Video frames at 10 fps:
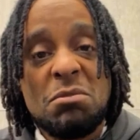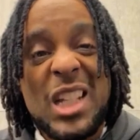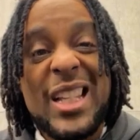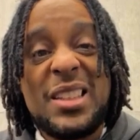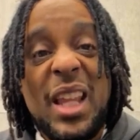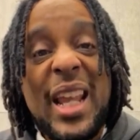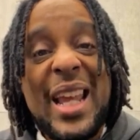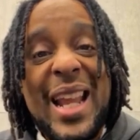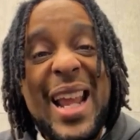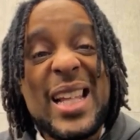It's
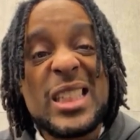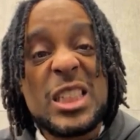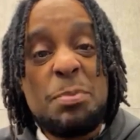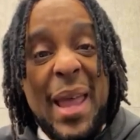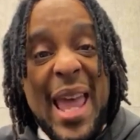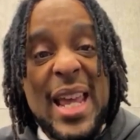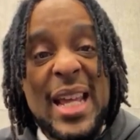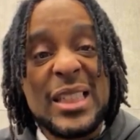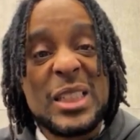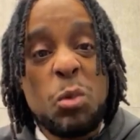DNA and spit
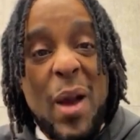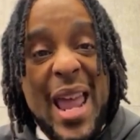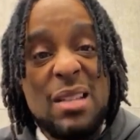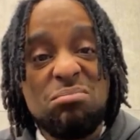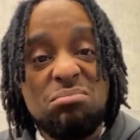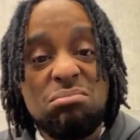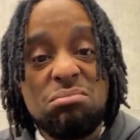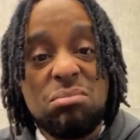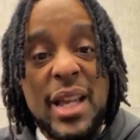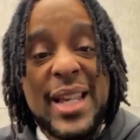and sweat.
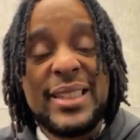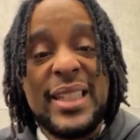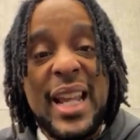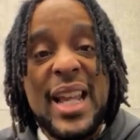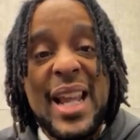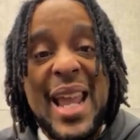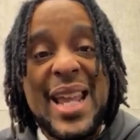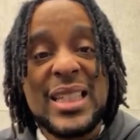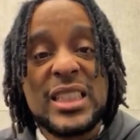It's DNA and